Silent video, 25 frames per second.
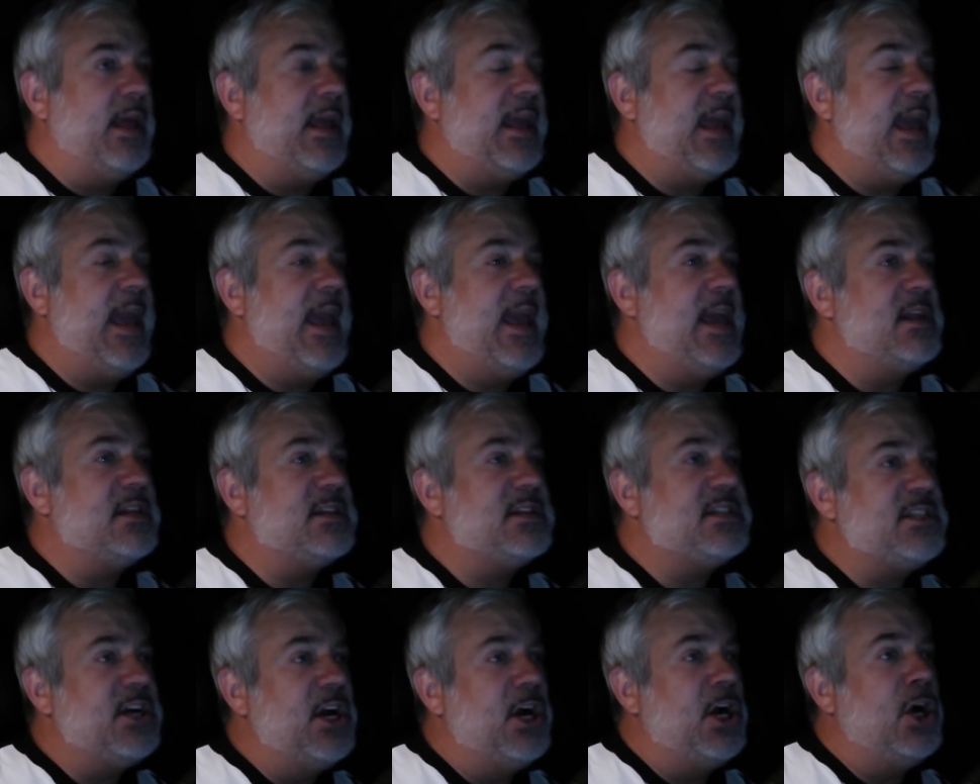like
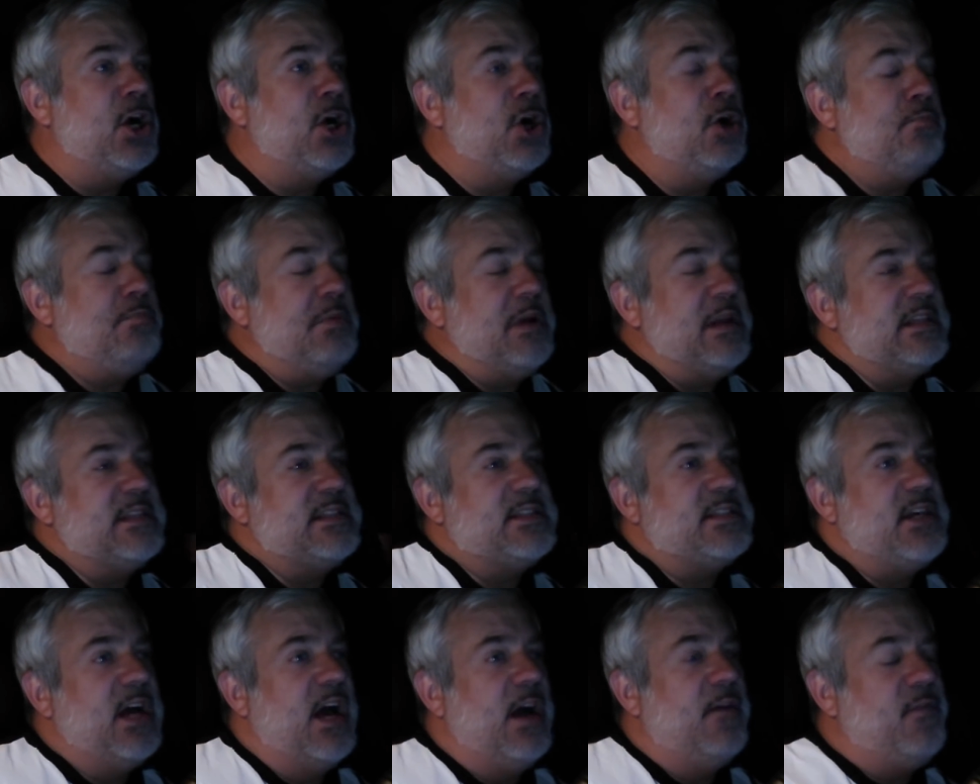hand soap and
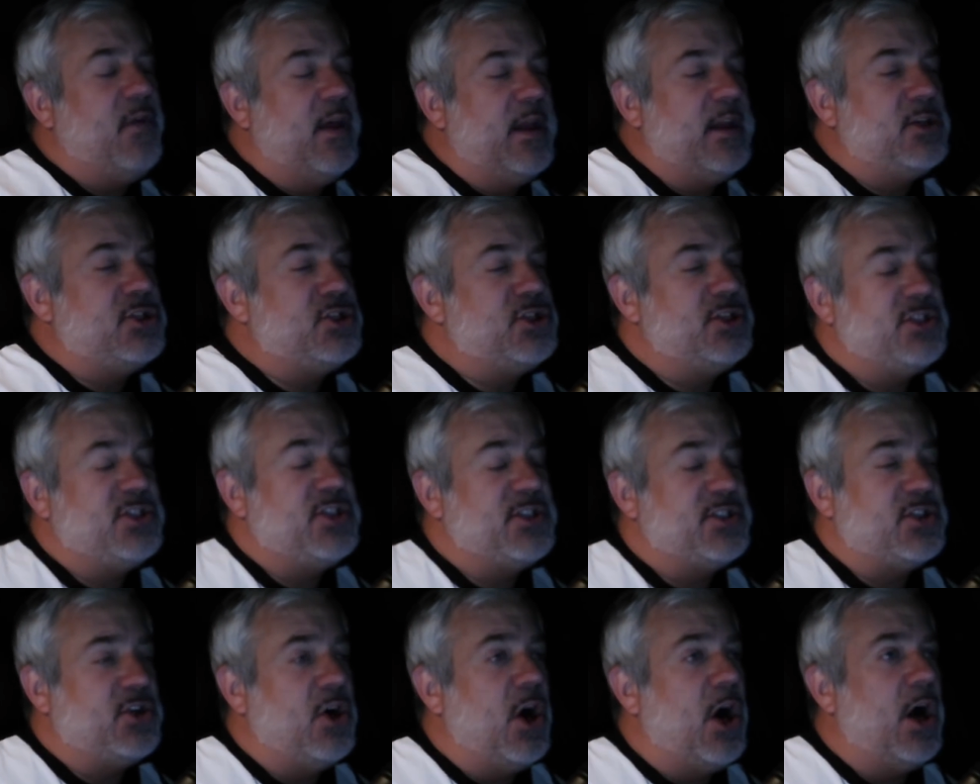stuff. Like she had
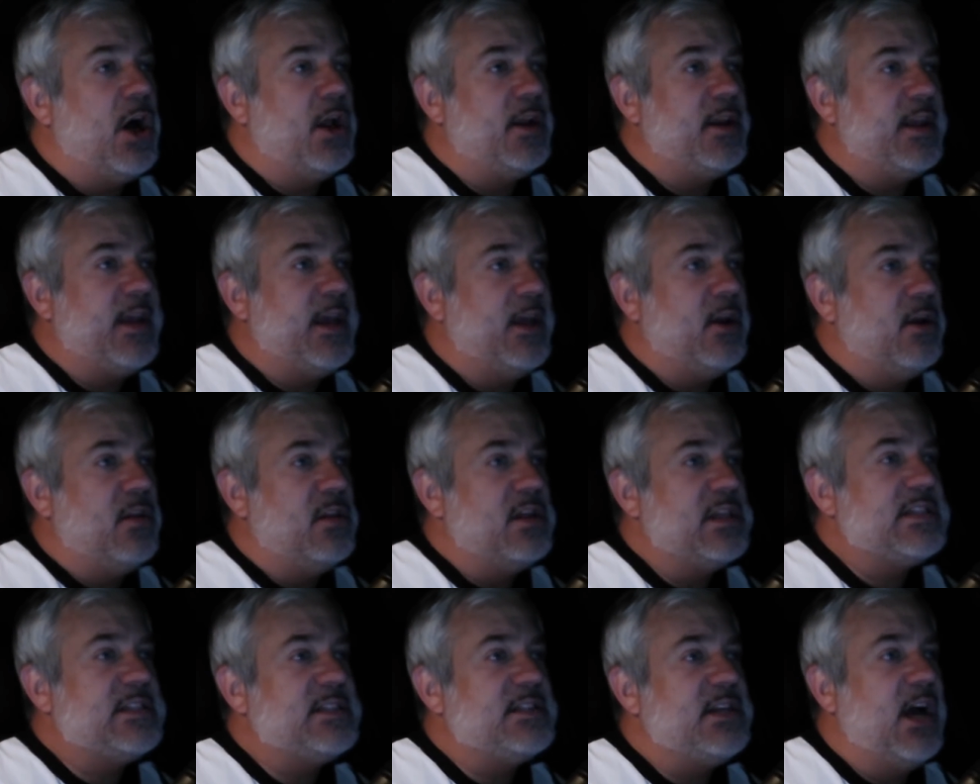just gone to get all
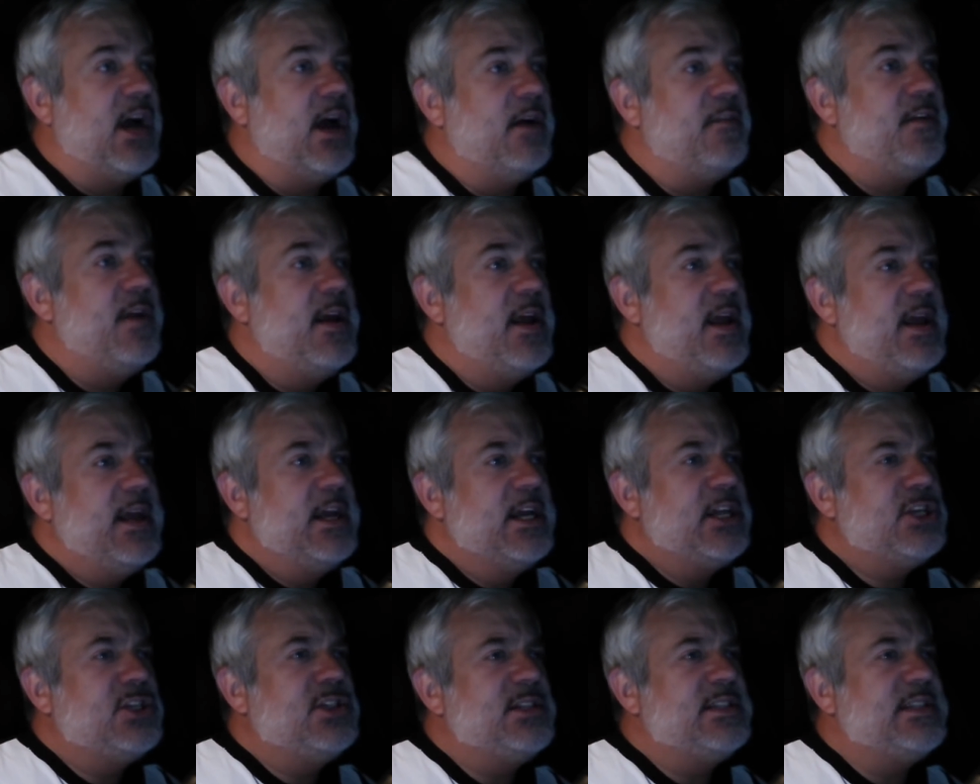this stuff.
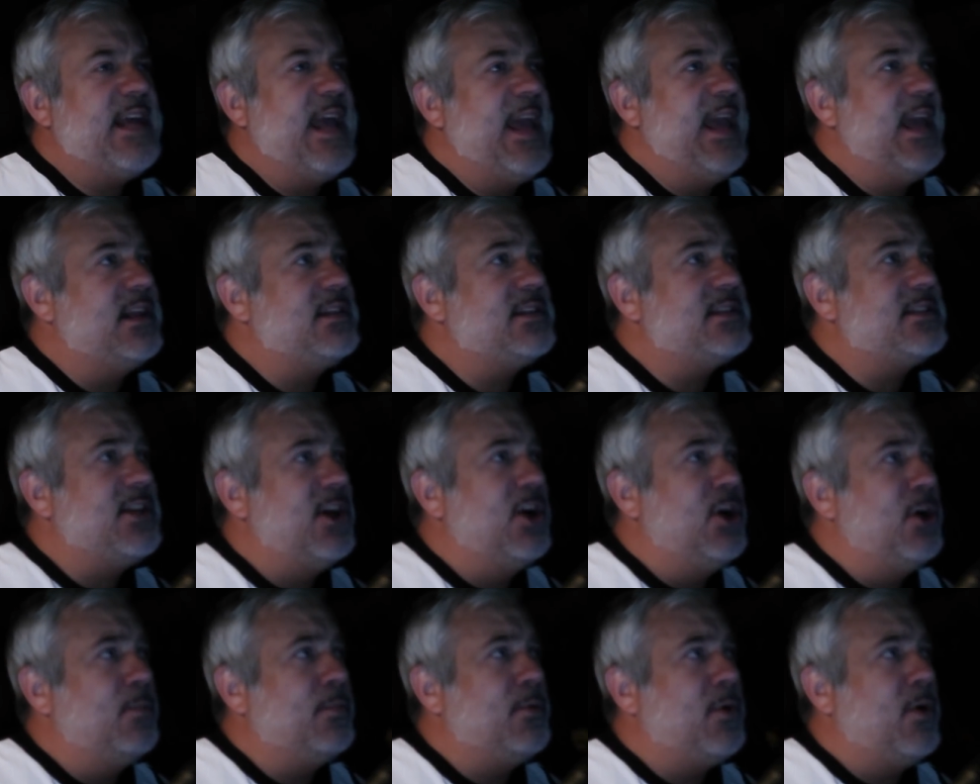She had this hand
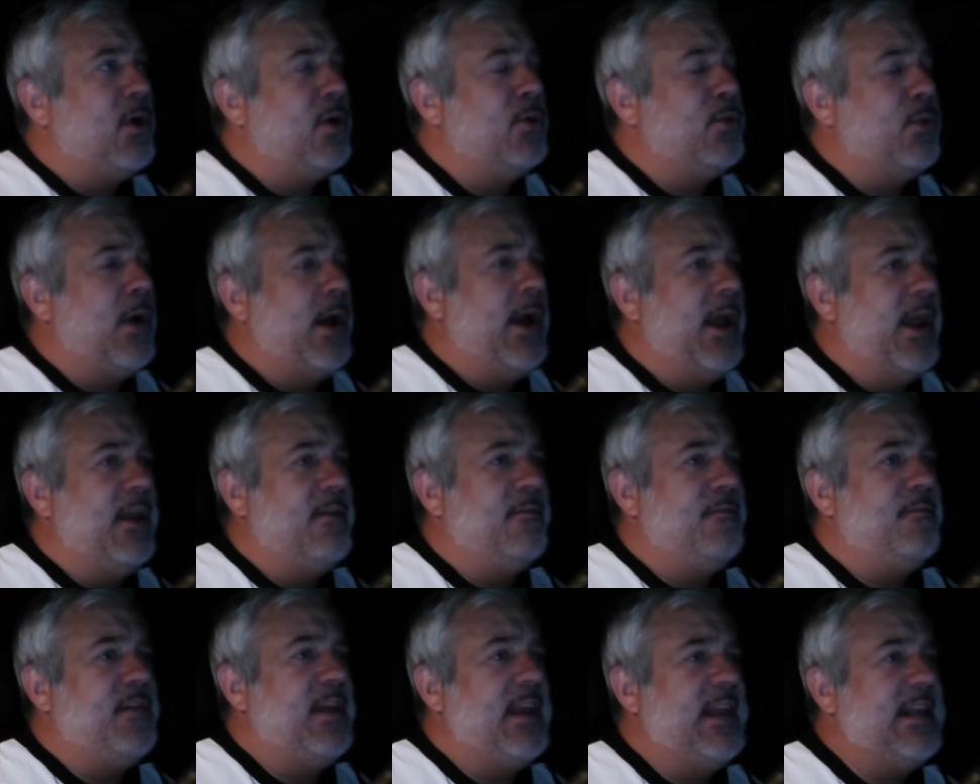soap called
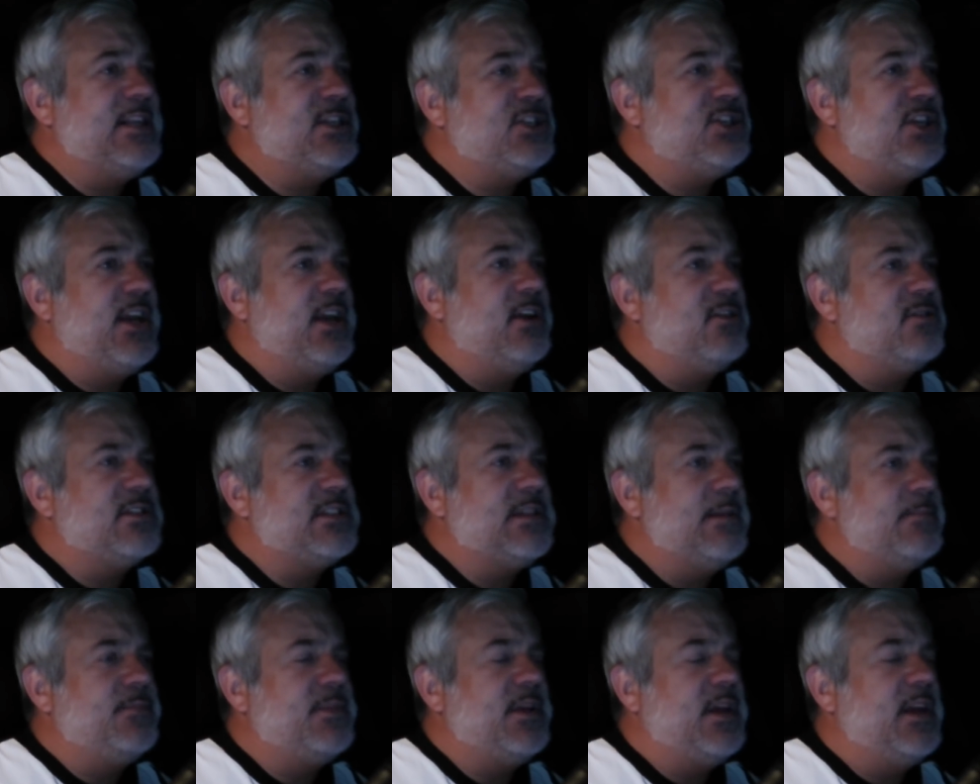like Fiji or
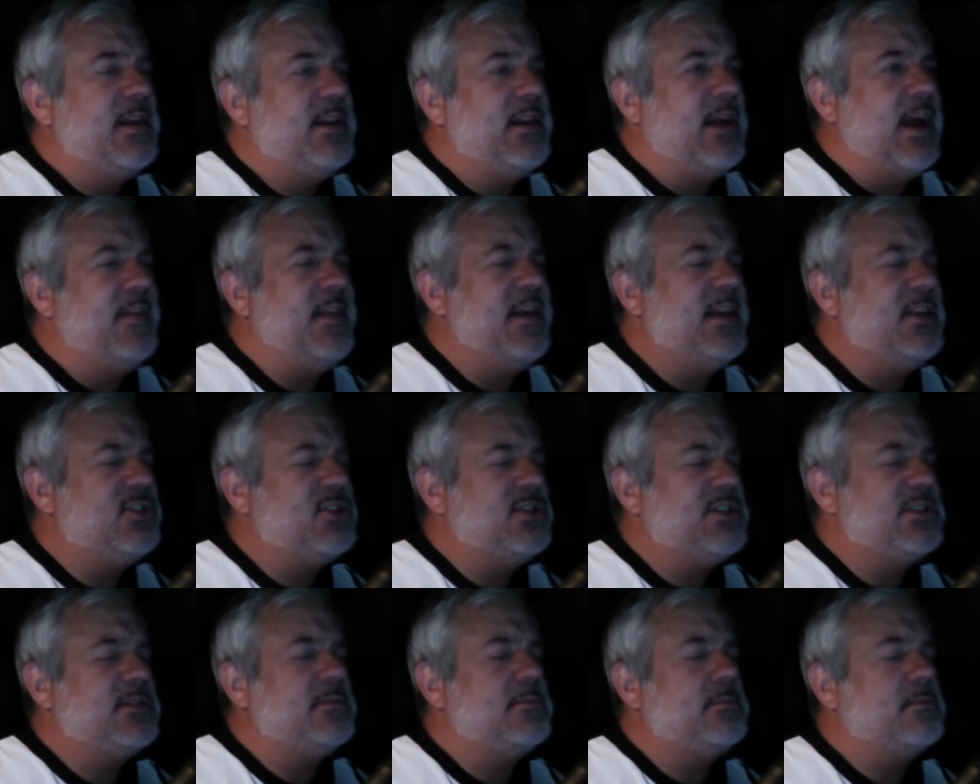something. I think
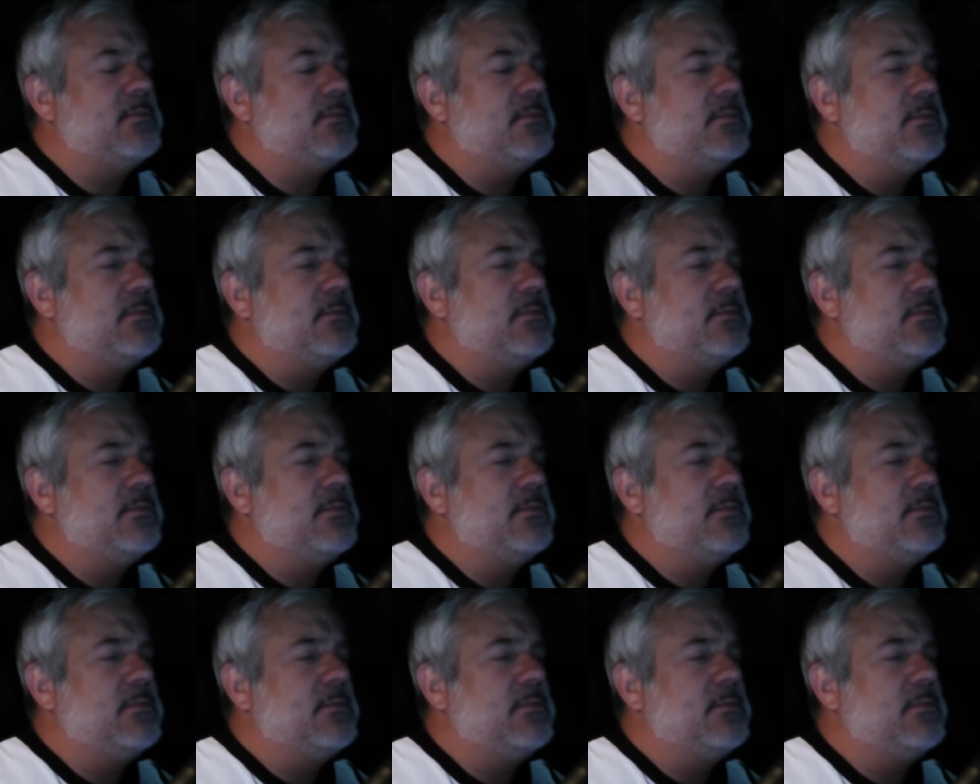she's.